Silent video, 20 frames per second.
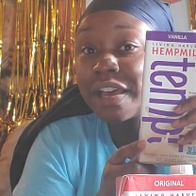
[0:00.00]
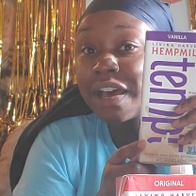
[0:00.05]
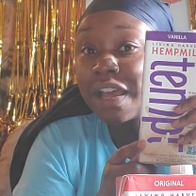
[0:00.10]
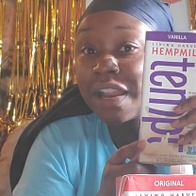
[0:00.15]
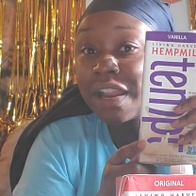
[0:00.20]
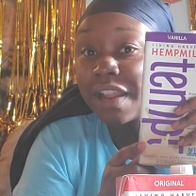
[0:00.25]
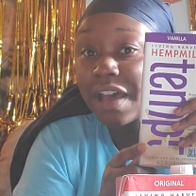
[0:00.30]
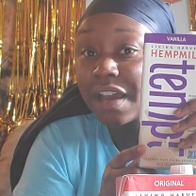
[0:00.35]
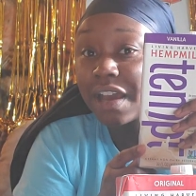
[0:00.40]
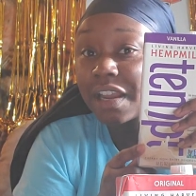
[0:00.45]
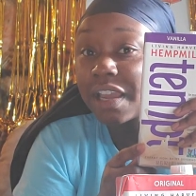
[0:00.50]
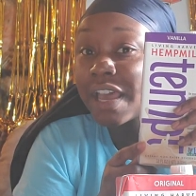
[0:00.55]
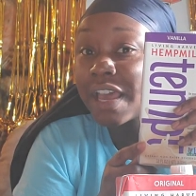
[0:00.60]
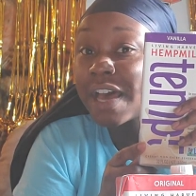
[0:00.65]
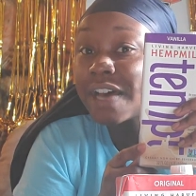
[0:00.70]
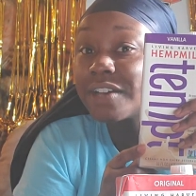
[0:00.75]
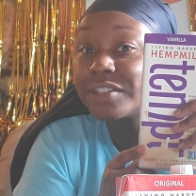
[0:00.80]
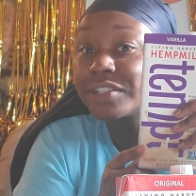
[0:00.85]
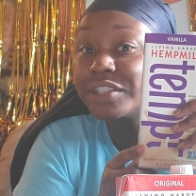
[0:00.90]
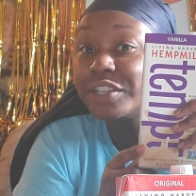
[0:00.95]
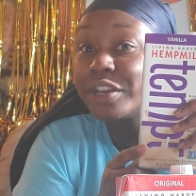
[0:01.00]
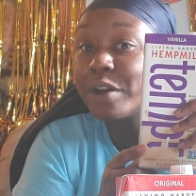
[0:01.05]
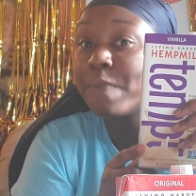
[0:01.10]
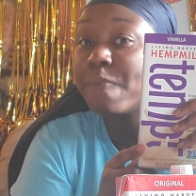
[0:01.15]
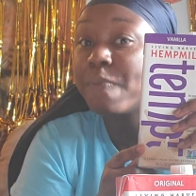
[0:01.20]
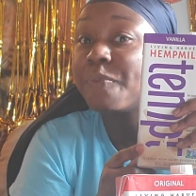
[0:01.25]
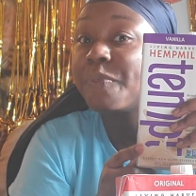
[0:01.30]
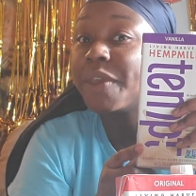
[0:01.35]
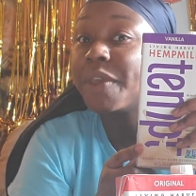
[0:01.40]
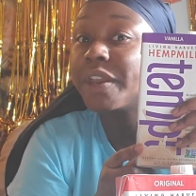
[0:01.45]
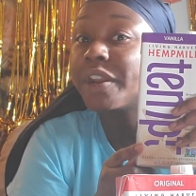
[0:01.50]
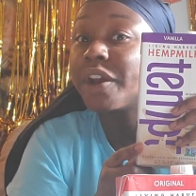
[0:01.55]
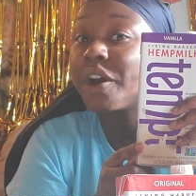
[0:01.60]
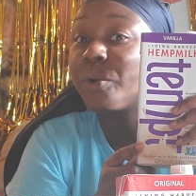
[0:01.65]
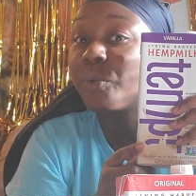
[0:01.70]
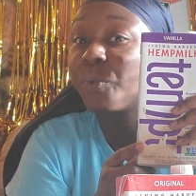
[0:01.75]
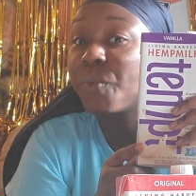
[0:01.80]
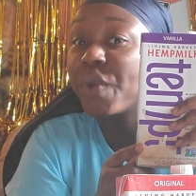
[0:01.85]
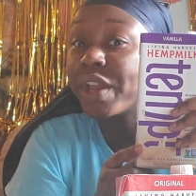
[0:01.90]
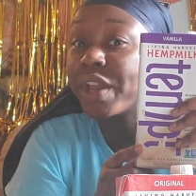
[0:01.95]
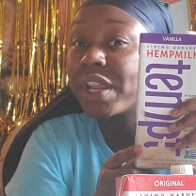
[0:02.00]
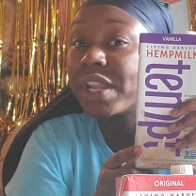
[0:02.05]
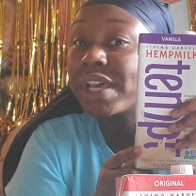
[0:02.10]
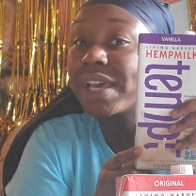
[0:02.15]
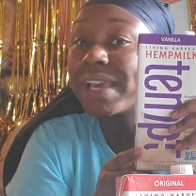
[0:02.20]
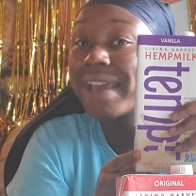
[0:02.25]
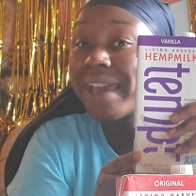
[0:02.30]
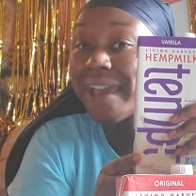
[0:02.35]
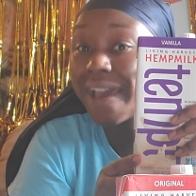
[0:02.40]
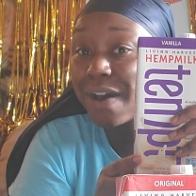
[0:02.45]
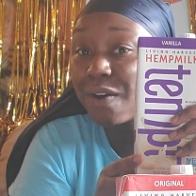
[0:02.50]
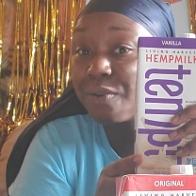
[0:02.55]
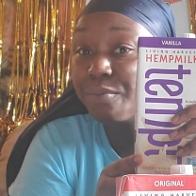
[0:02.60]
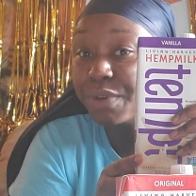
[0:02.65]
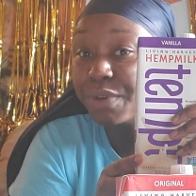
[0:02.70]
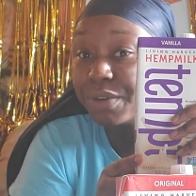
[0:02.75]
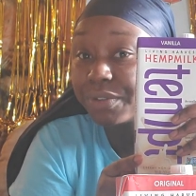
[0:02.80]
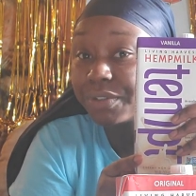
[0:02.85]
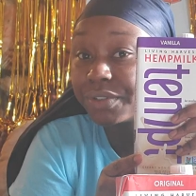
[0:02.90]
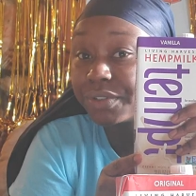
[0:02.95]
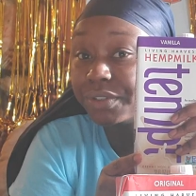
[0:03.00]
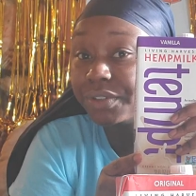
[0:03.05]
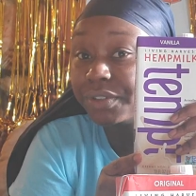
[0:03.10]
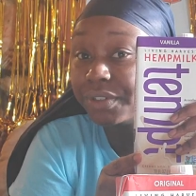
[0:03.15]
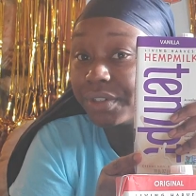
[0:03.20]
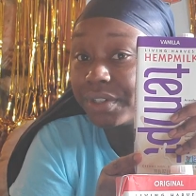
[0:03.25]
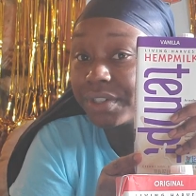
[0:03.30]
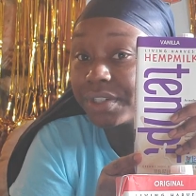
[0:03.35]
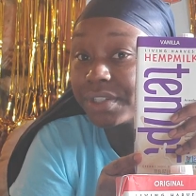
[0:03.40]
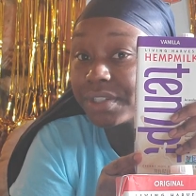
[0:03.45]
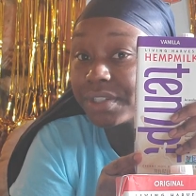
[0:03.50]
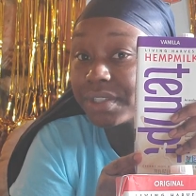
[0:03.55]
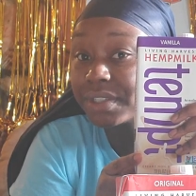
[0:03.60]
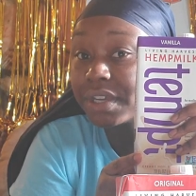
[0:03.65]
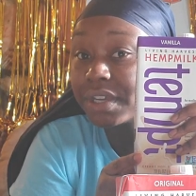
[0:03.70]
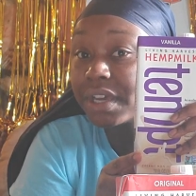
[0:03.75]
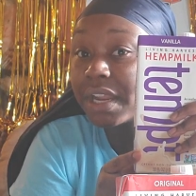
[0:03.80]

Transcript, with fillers: a lot of calcium than a regular cow milk. You hear this?